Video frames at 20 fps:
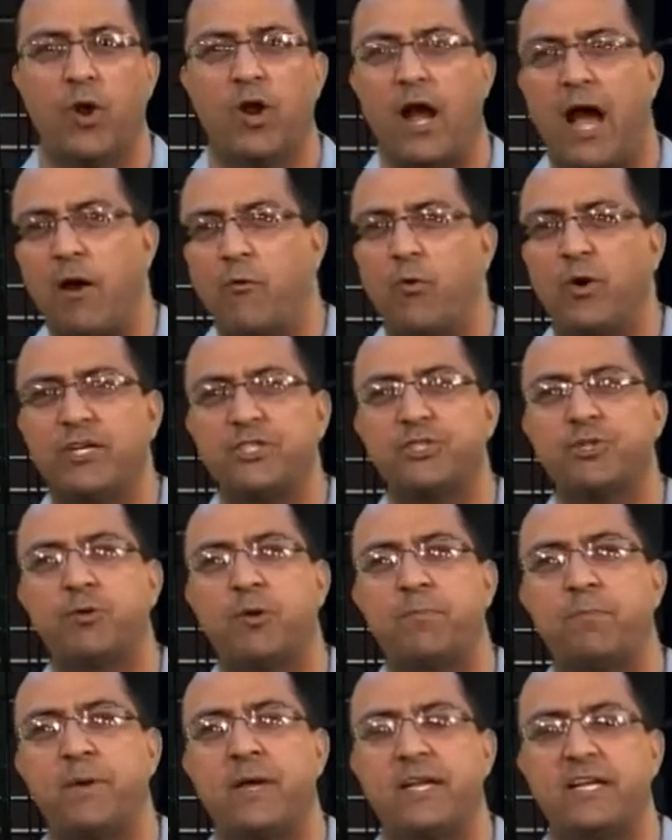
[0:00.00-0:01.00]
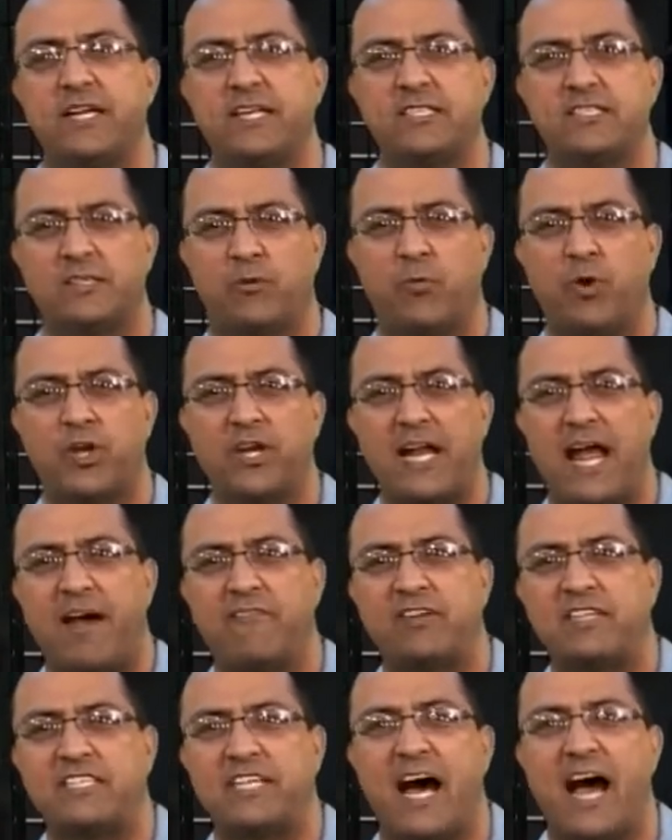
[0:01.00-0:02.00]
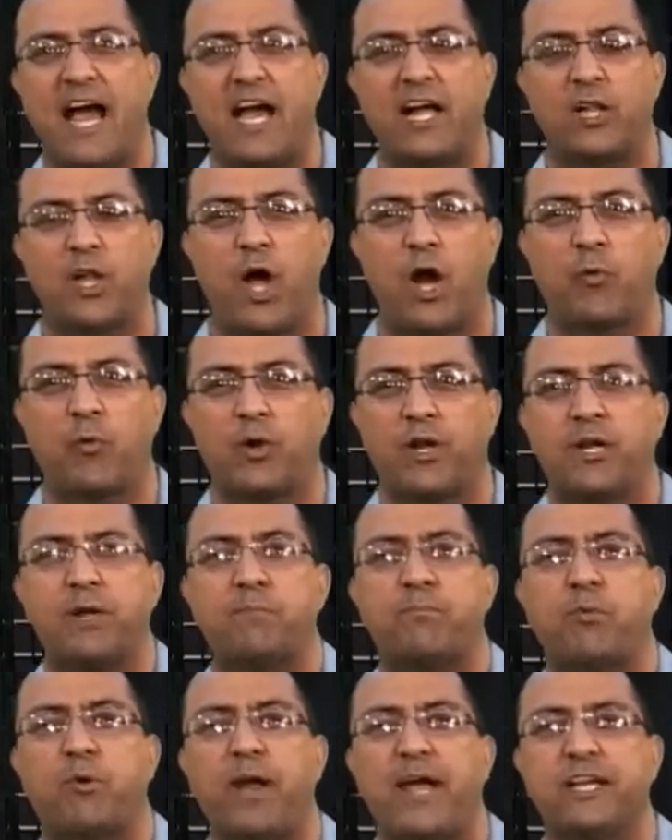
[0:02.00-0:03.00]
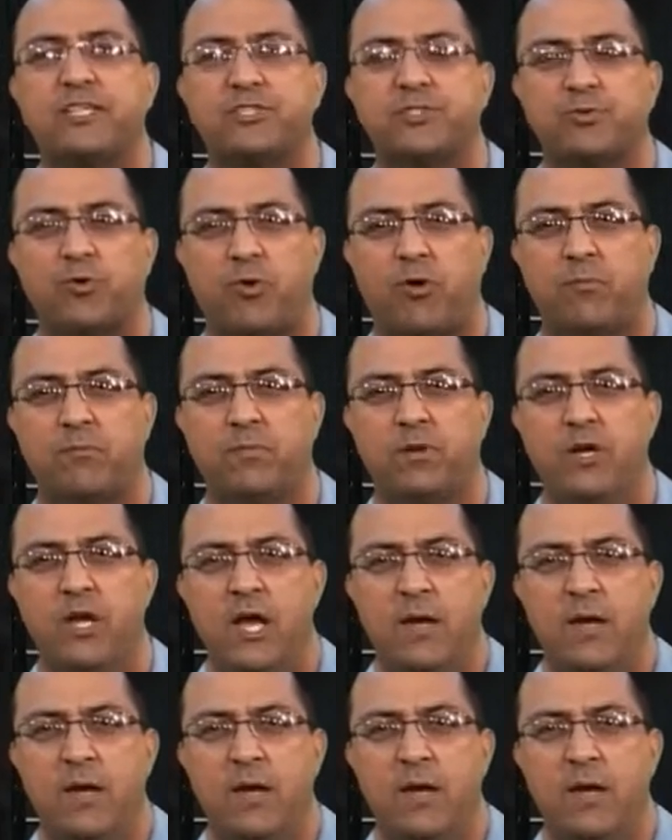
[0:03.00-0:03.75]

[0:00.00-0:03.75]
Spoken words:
I want your opinions, we're going to have a dialogue, we're going to brainstorm,